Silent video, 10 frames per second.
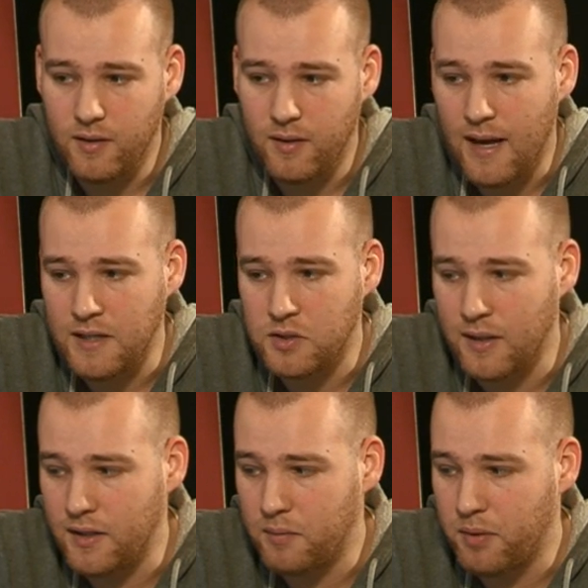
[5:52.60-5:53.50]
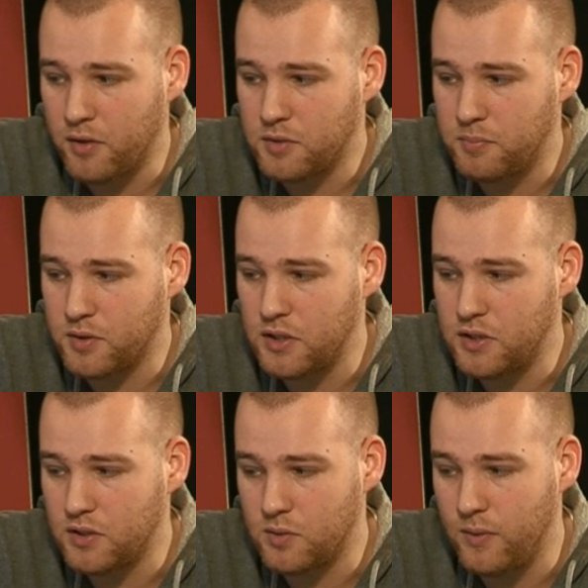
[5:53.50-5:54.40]
isolated pawns
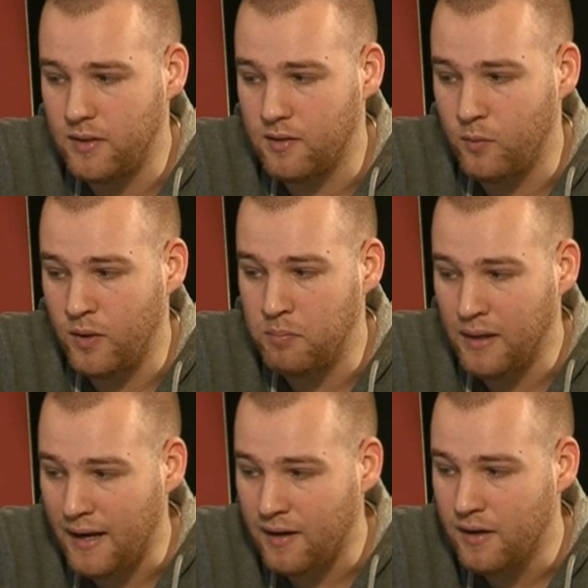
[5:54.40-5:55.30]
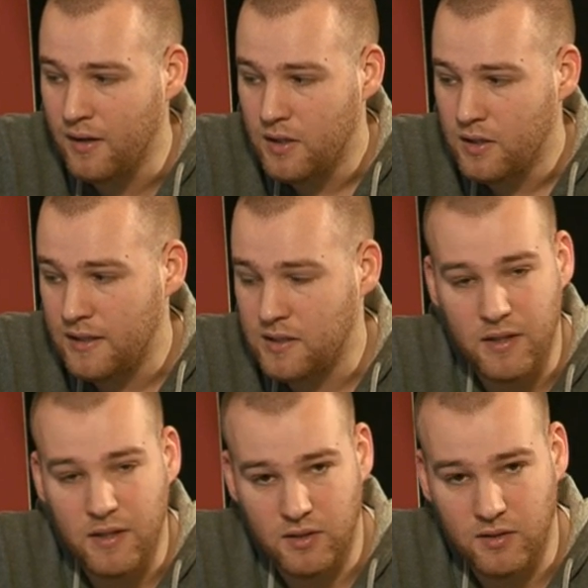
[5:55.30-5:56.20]
positions with black. As I
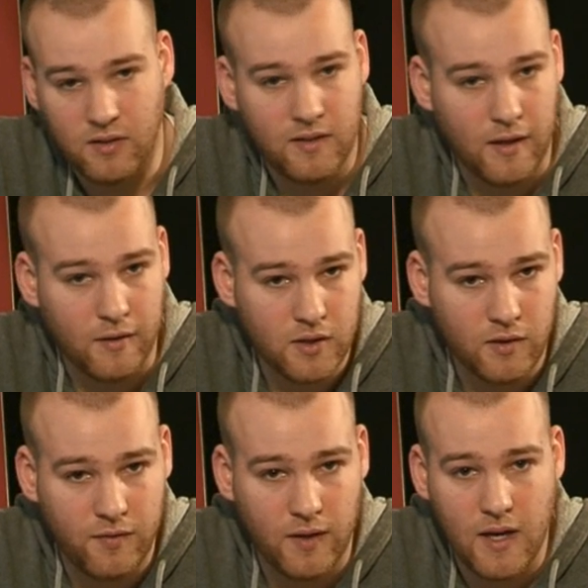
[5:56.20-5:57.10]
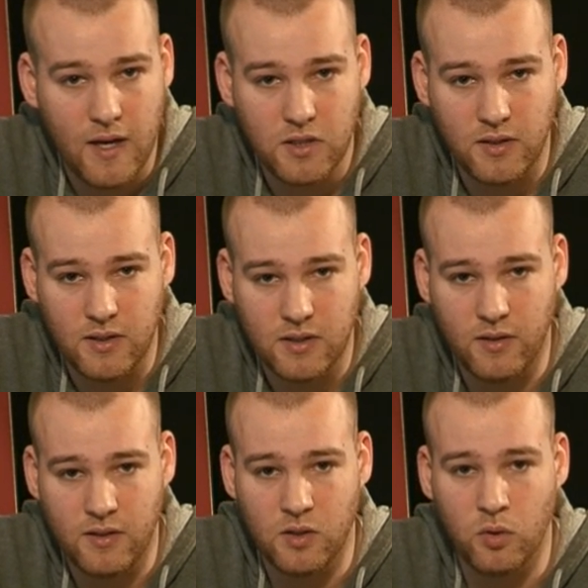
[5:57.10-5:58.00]
mentioned, the Tarish variation
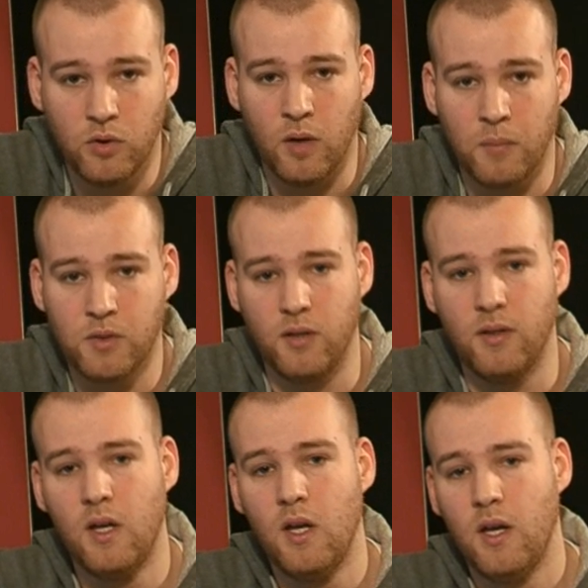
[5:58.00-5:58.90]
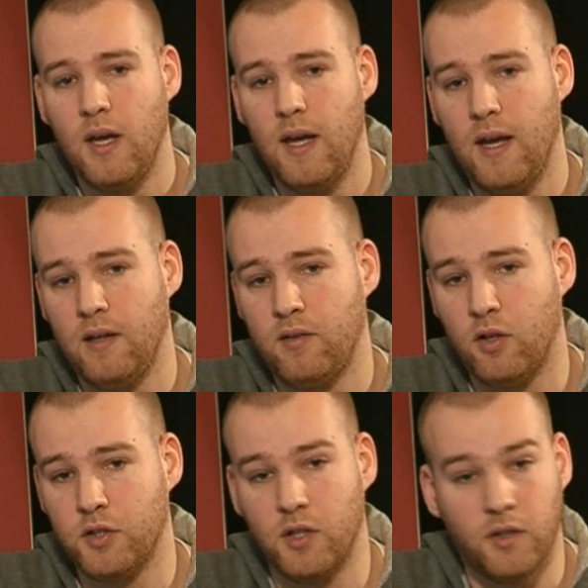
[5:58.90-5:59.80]
is a good option, and
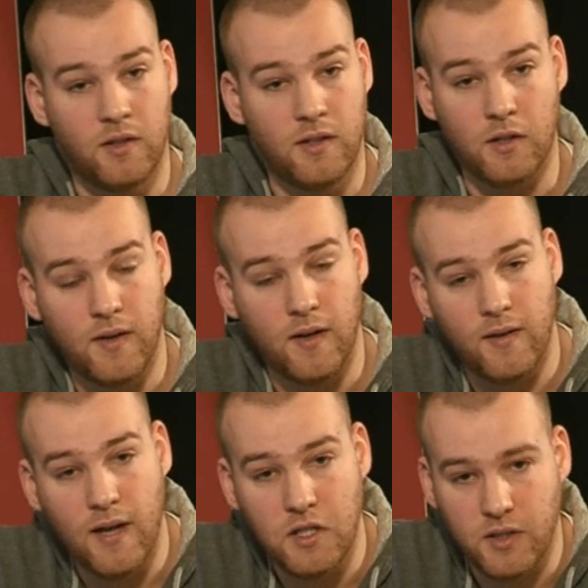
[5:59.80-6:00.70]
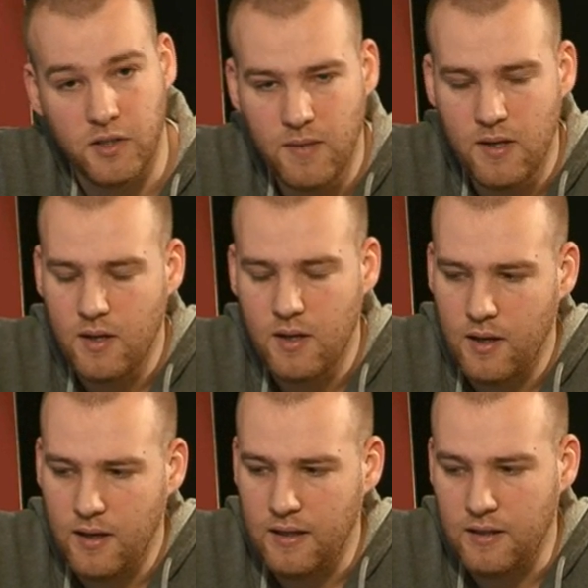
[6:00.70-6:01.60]
also the Tarish variation
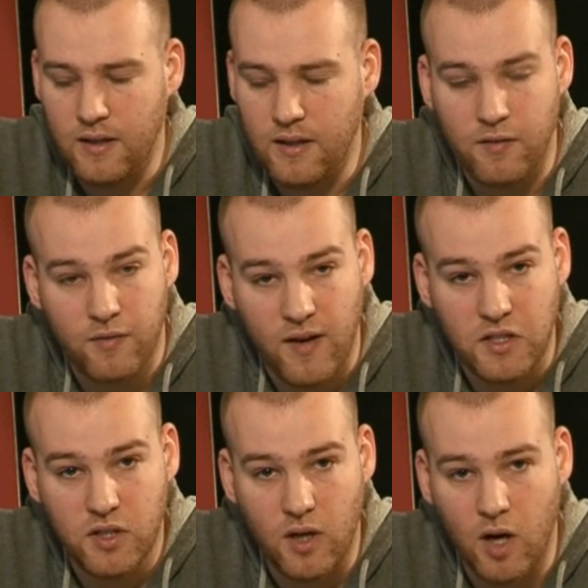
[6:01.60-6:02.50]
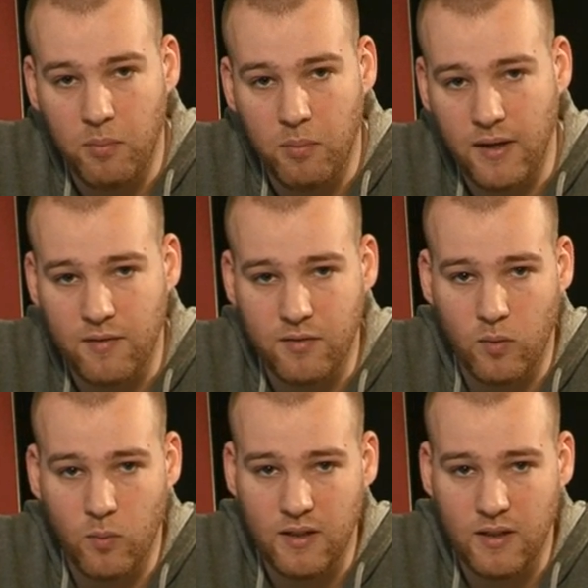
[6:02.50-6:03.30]
in the French opening after 1